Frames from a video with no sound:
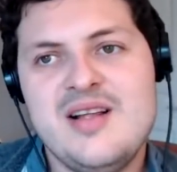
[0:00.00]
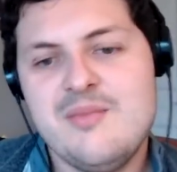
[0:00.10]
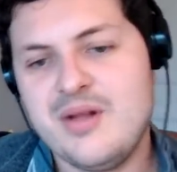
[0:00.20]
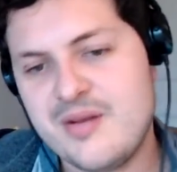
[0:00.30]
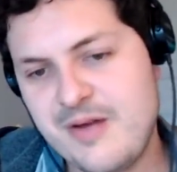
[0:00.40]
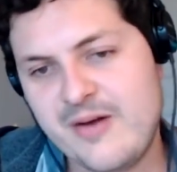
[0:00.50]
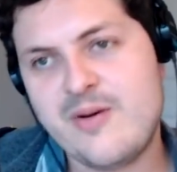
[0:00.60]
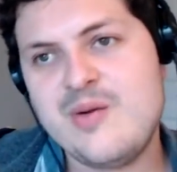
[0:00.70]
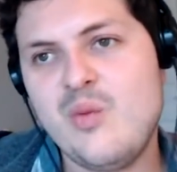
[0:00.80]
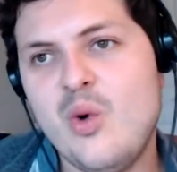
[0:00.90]
But like
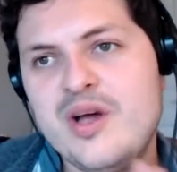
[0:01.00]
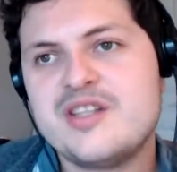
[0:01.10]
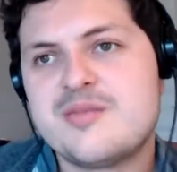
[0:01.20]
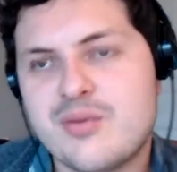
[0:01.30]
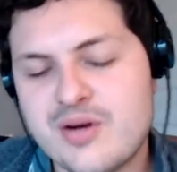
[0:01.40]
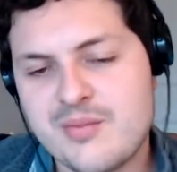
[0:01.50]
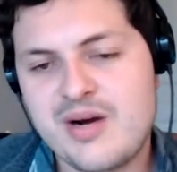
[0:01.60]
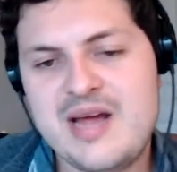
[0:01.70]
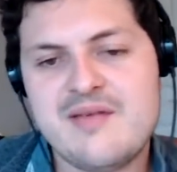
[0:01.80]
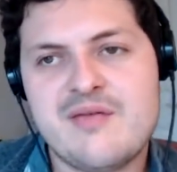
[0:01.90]
Bitcoin was pretty
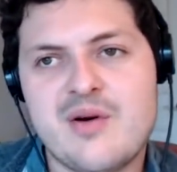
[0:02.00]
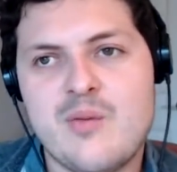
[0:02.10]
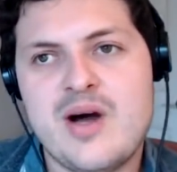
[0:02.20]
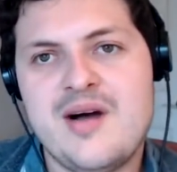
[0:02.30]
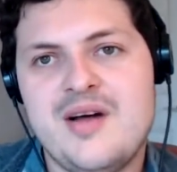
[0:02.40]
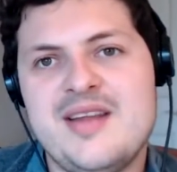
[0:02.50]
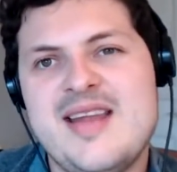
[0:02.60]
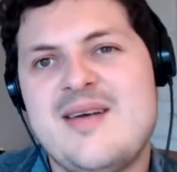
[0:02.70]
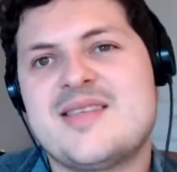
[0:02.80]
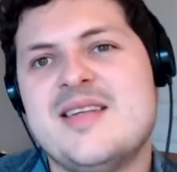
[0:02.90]
private for a while, and
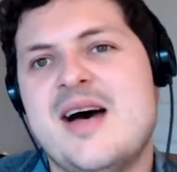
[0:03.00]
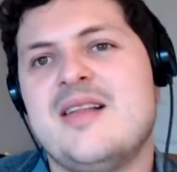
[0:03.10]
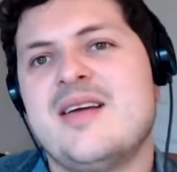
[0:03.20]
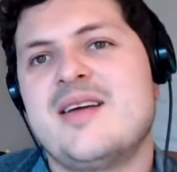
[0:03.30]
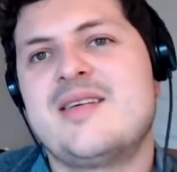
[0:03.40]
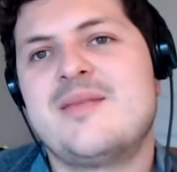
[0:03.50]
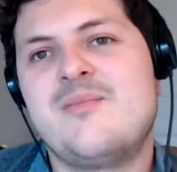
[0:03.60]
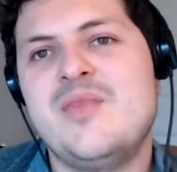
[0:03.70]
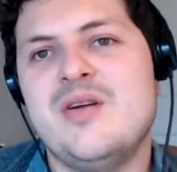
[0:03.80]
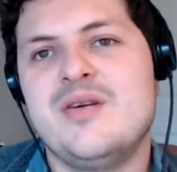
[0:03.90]
now it's not like,
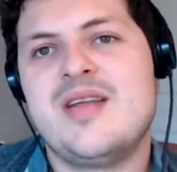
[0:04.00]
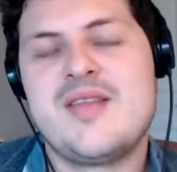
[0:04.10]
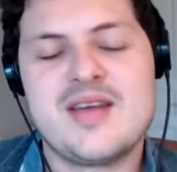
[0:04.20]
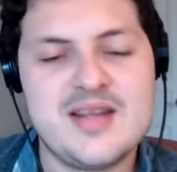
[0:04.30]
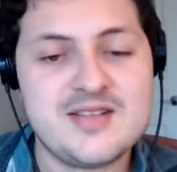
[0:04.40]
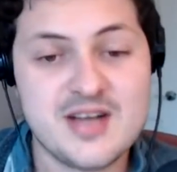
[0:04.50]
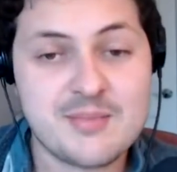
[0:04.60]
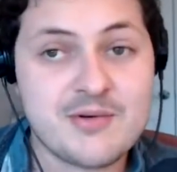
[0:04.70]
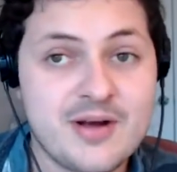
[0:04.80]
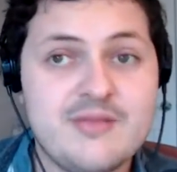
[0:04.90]
I think it needs an
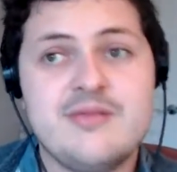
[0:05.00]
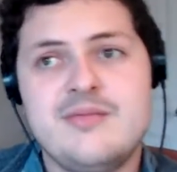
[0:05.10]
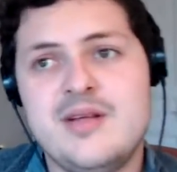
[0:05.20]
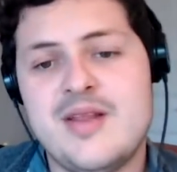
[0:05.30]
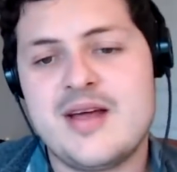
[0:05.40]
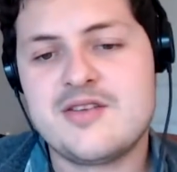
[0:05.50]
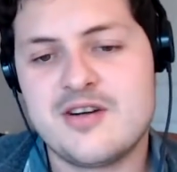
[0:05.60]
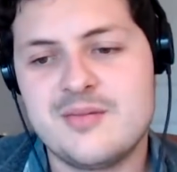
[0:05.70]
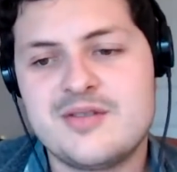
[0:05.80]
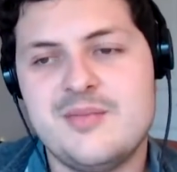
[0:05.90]
upgrade in that
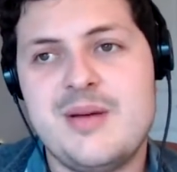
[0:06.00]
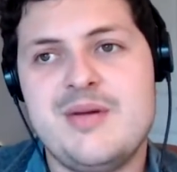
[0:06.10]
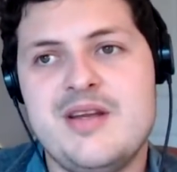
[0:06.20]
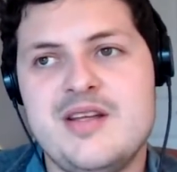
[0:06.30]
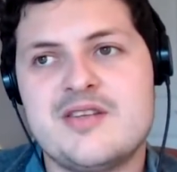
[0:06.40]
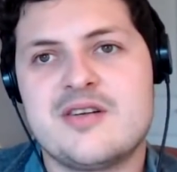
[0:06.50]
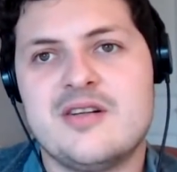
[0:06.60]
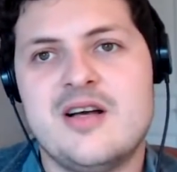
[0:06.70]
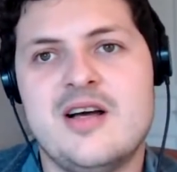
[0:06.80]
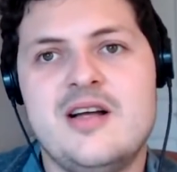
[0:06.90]
term. So maybe it needs a
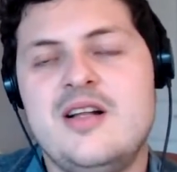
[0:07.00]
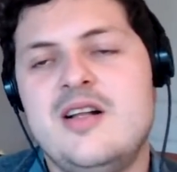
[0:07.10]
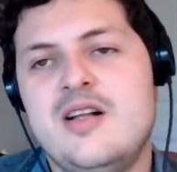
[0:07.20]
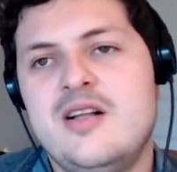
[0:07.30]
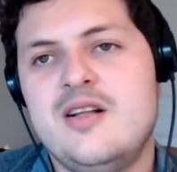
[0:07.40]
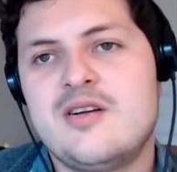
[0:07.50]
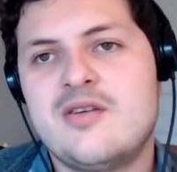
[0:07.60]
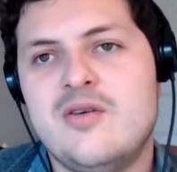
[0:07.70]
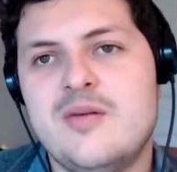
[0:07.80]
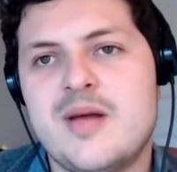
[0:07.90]
little
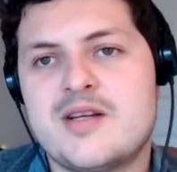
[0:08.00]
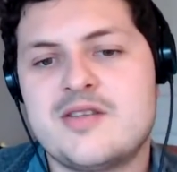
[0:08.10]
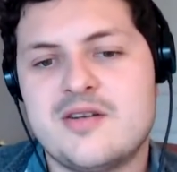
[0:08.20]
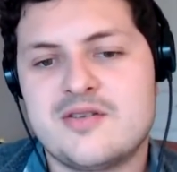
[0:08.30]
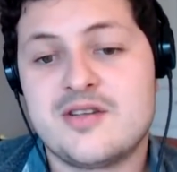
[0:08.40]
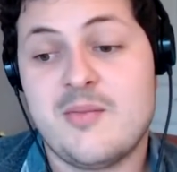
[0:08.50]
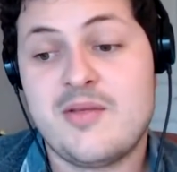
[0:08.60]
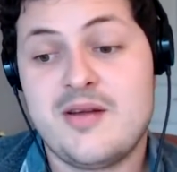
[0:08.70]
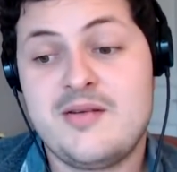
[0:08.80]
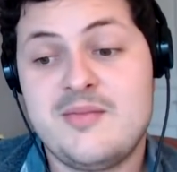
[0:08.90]
coin mixing or
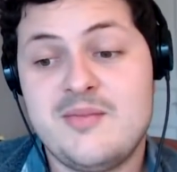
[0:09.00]
something.